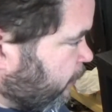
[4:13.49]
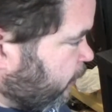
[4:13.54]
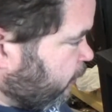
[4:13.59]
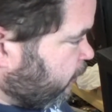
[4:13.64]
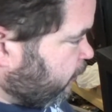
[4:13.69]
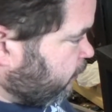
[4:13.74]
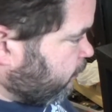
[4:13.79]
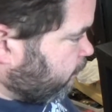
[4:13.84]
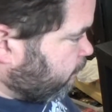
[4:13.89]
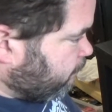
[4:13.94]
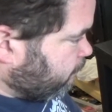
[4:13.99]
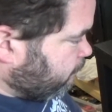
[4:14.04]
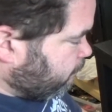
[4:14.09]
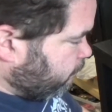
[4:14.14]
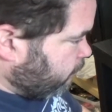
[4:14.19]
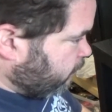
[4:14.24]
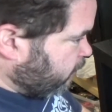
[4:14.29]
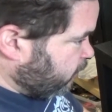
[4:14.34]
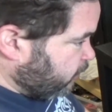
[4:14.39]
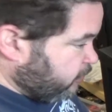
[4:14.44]
on
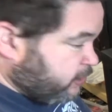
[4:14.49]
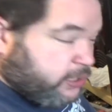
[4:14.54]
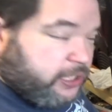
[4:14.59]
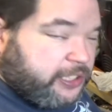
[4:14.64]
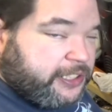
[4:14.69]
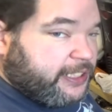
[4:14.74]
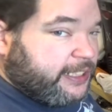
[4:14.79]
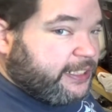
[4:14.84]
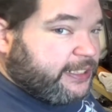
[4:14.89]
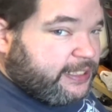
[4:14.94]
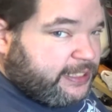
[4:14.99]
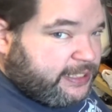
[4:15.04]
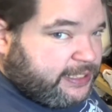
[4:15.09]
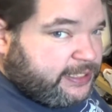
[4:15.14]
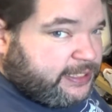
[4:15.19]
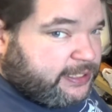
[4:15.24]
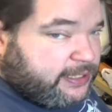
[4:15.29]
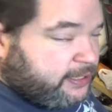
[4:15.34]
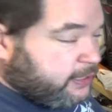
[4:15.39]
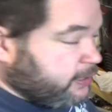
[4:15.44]
designing
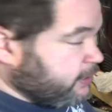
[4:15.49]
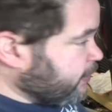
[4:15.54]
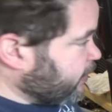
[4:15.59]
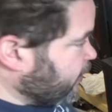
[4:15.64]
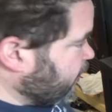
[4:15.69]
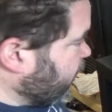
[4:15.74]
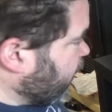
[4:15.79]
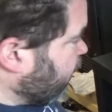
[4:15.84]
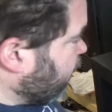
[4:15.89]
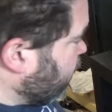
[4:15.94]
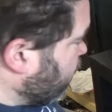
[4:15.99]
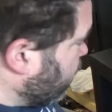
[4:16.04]
these and I think